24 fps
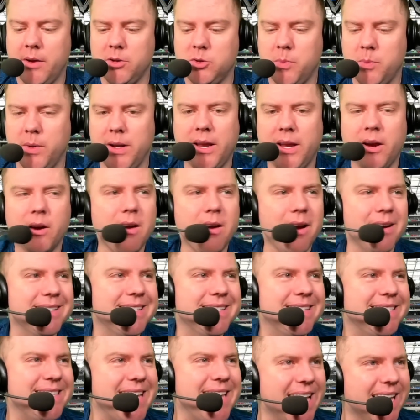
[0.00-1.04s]
But here in our
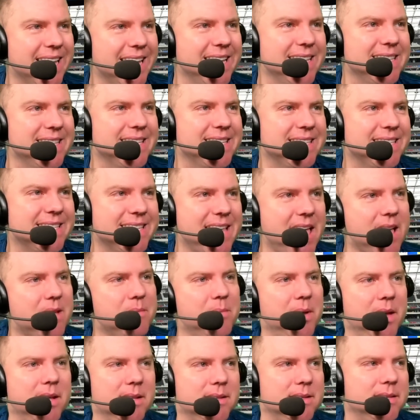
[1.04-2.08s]
second
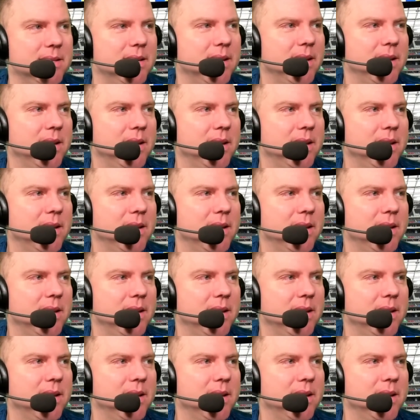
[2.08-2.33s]
segment,